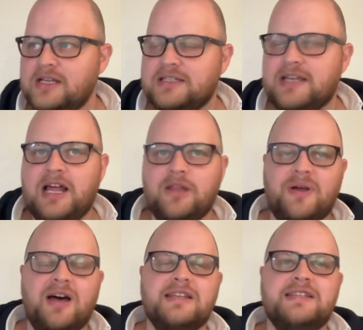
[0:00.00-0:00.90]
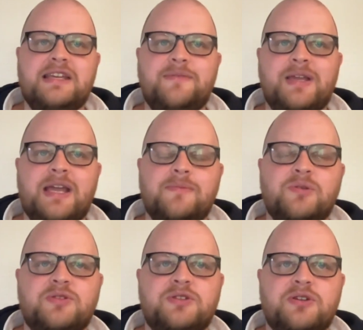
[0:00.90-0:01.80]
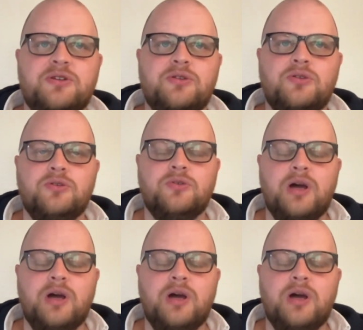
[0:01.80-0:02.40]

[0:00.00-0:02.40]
to help IT be able to